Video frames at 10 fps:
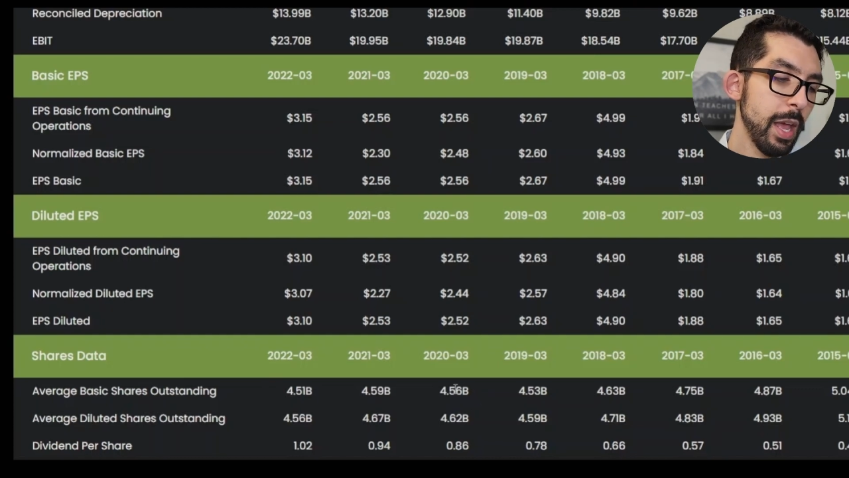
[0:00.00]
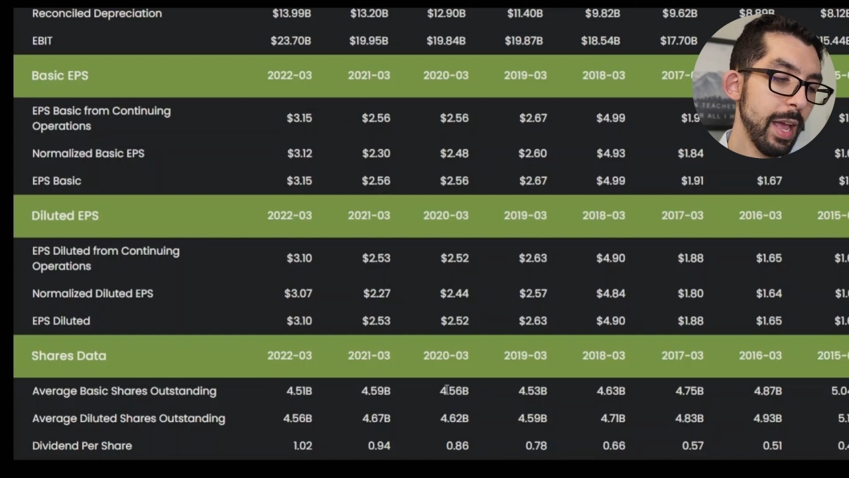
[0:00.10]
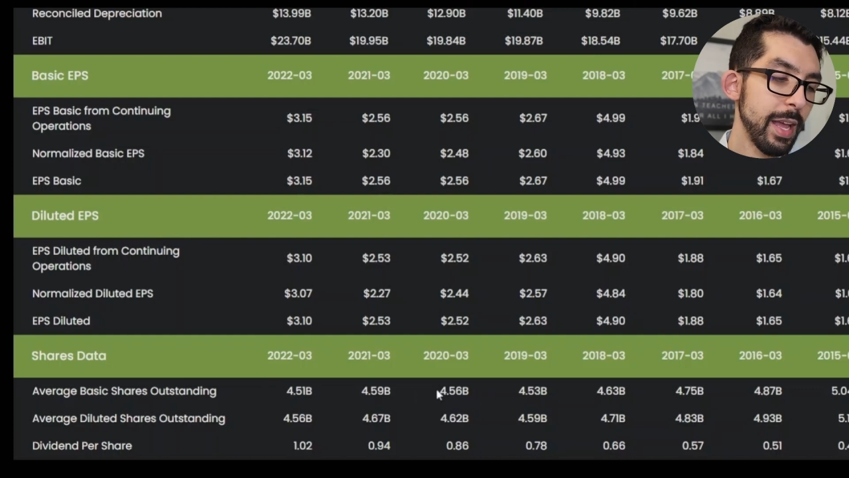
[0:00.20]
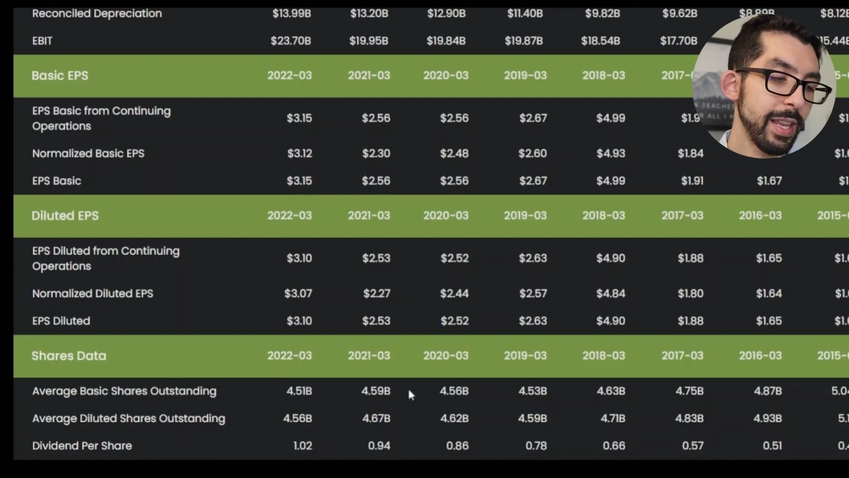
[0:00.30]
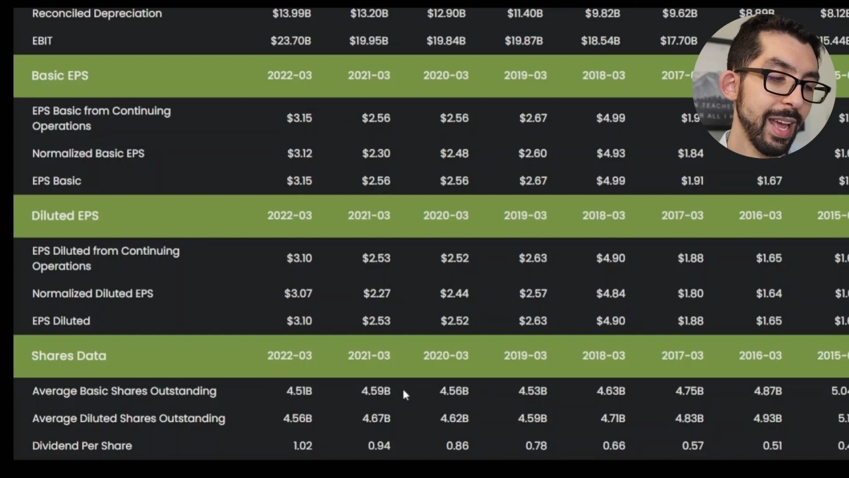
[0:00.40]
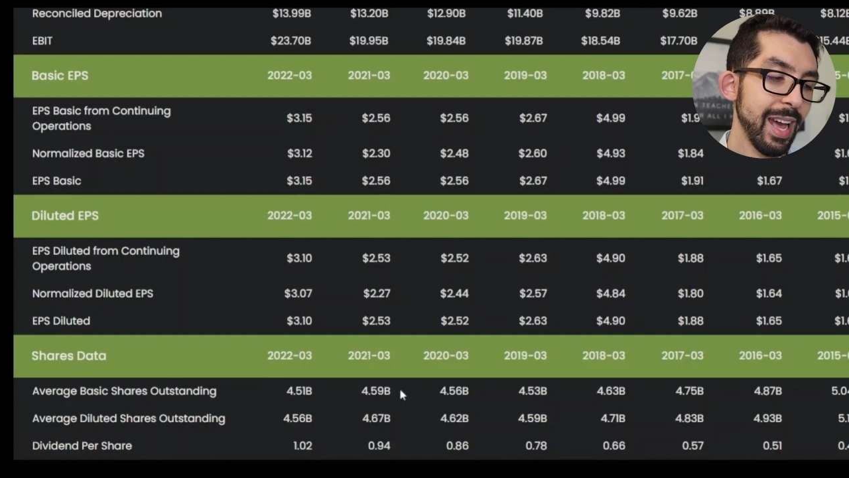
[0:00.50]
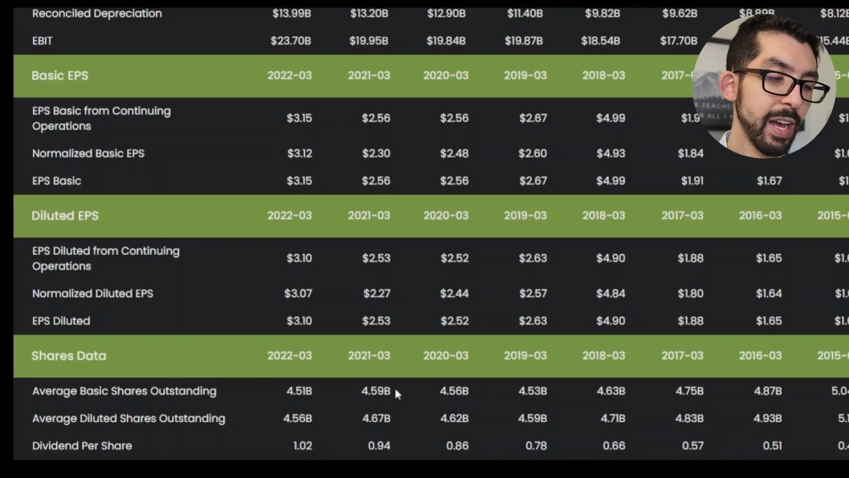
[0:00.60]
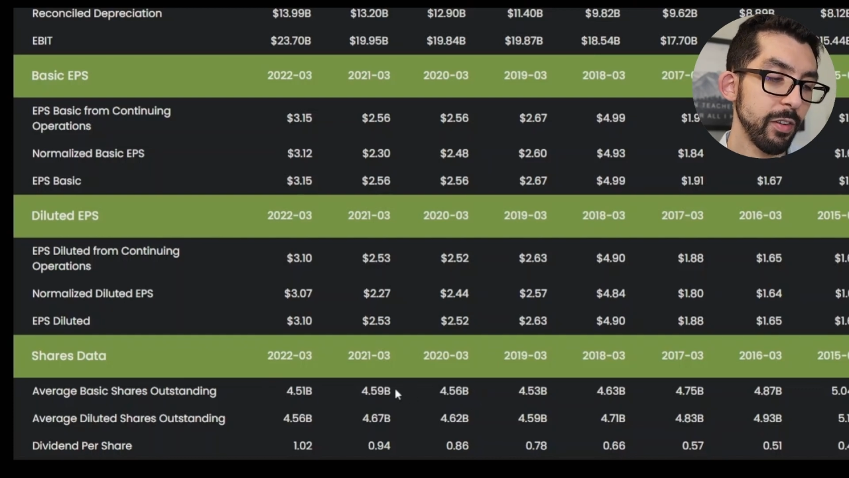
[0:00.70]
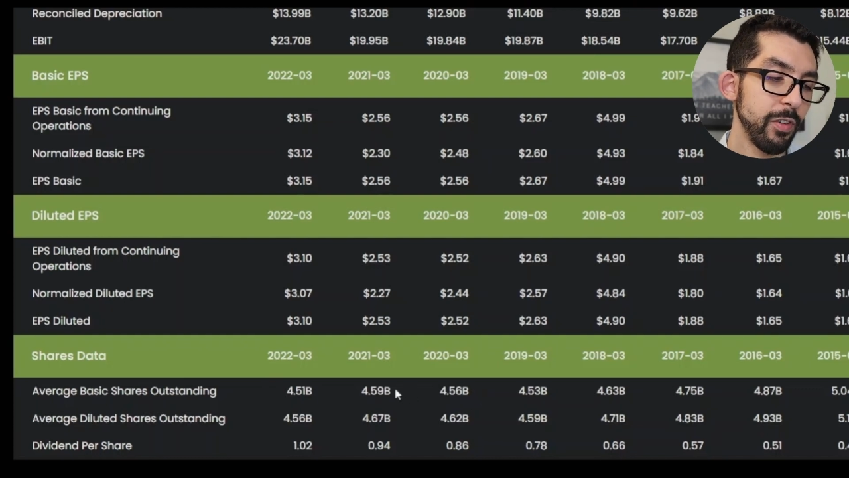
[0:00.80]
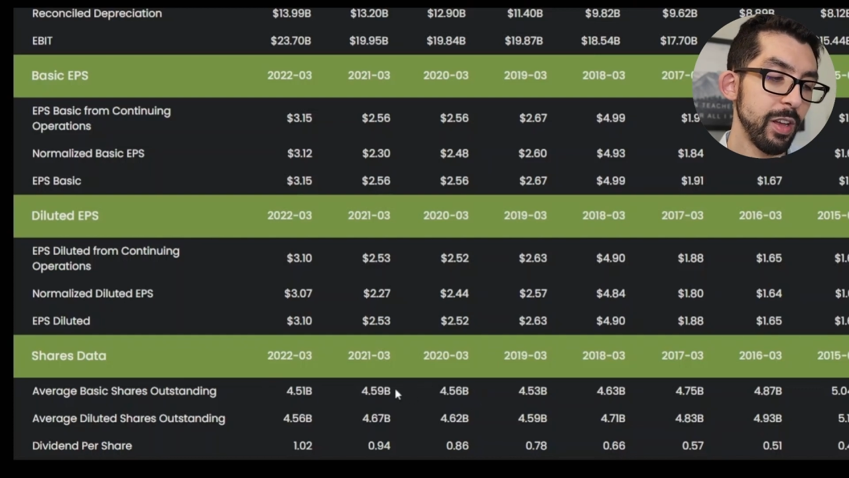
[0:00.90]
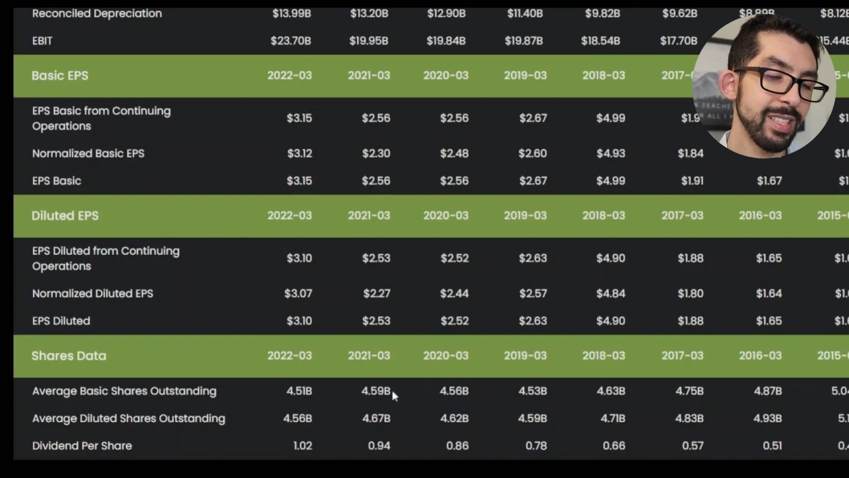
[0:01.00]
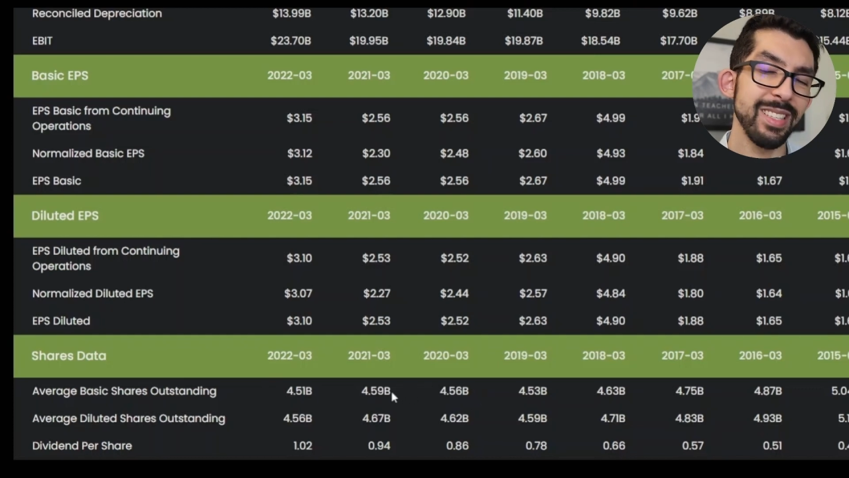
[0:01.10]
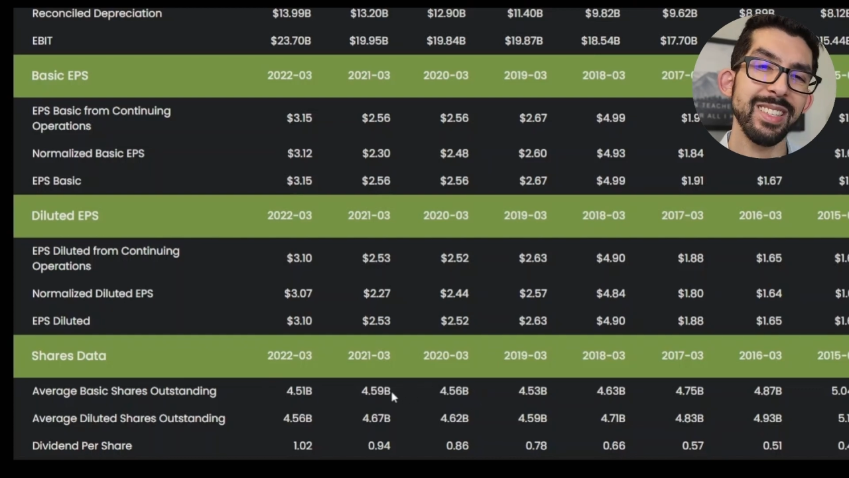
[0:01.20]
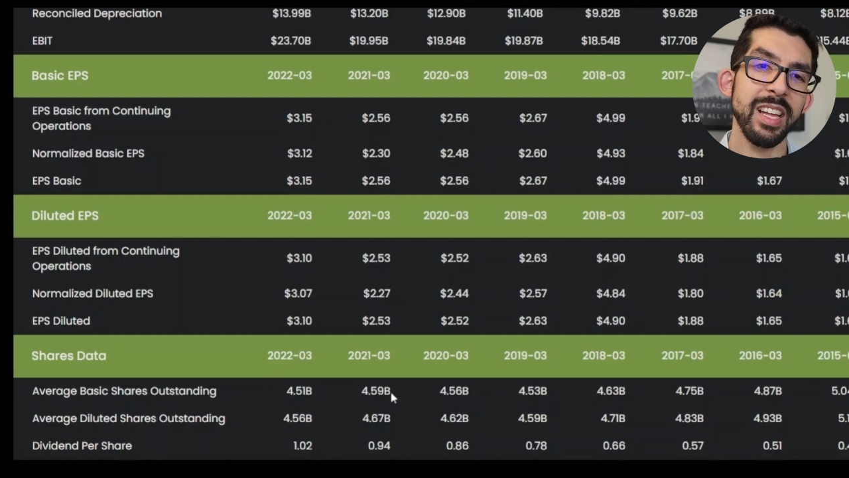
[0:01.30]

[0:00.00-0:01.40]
and they have since